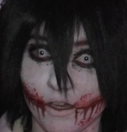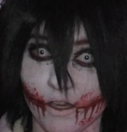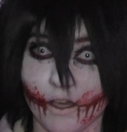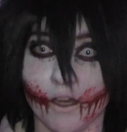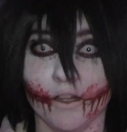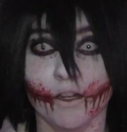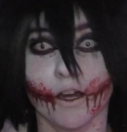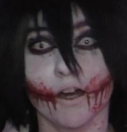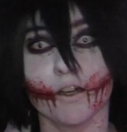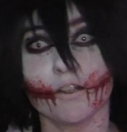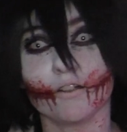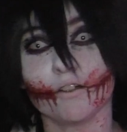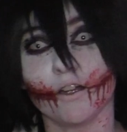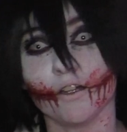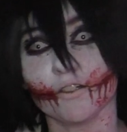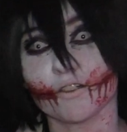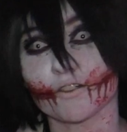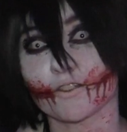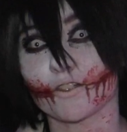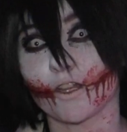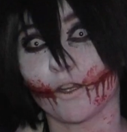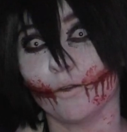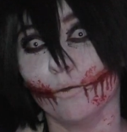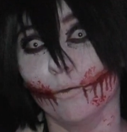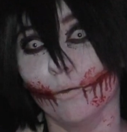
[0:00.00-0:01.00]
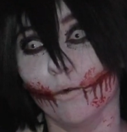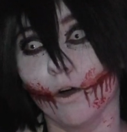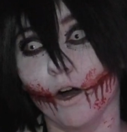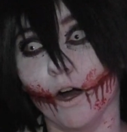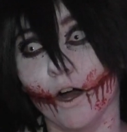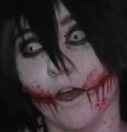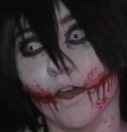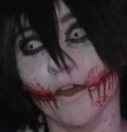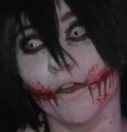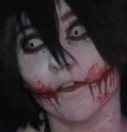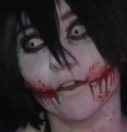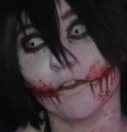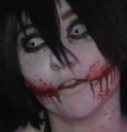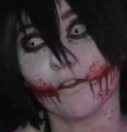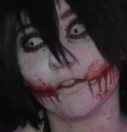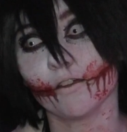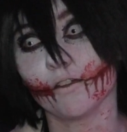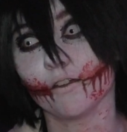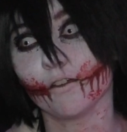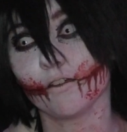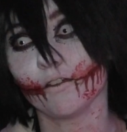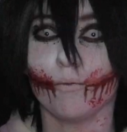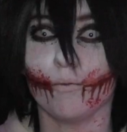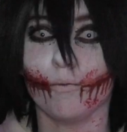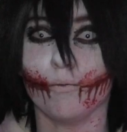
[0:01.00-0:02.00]
And I don't understand why.
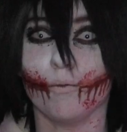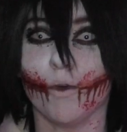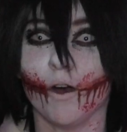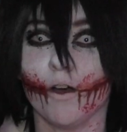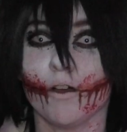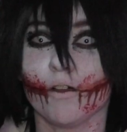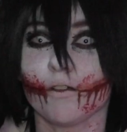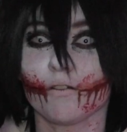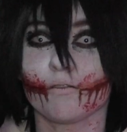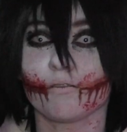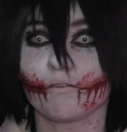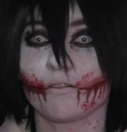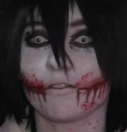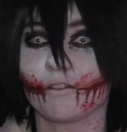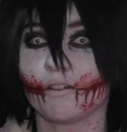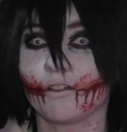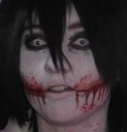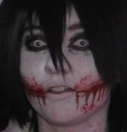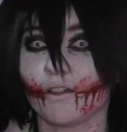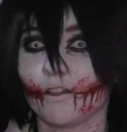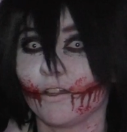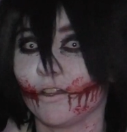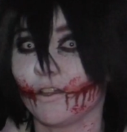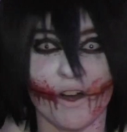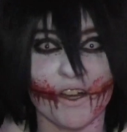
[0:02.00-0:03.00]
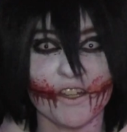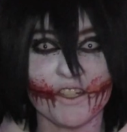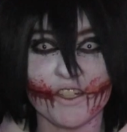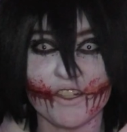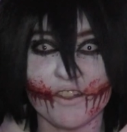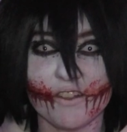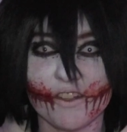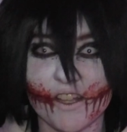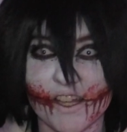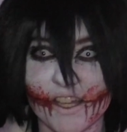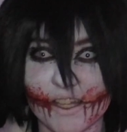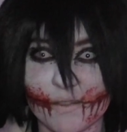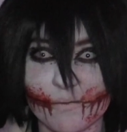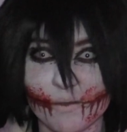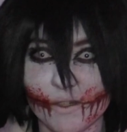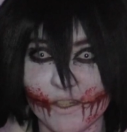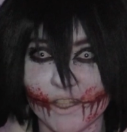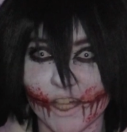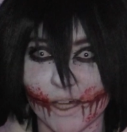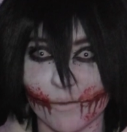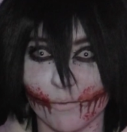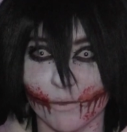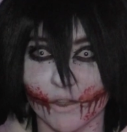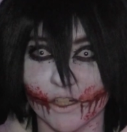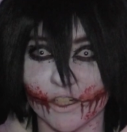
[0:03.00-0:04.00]
What? Why do you like me
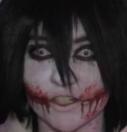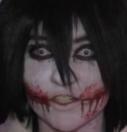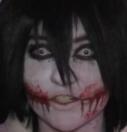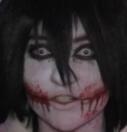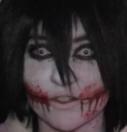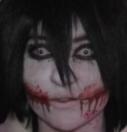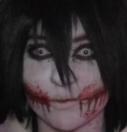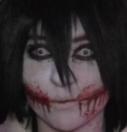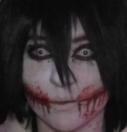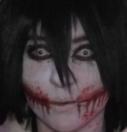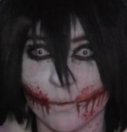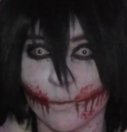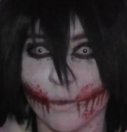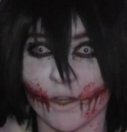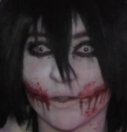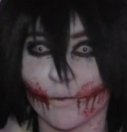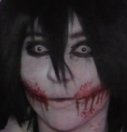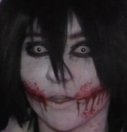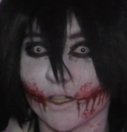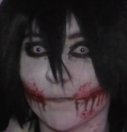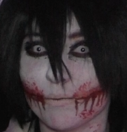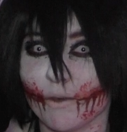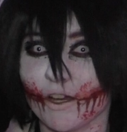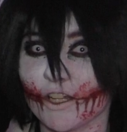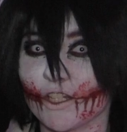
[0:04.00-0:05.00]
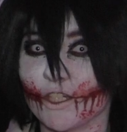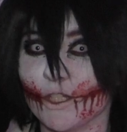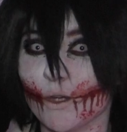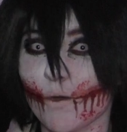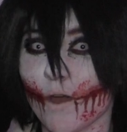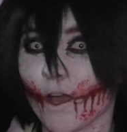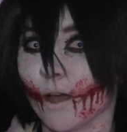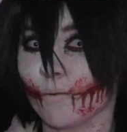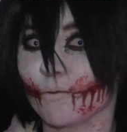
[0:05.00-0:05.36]
that much? What, what am I doing?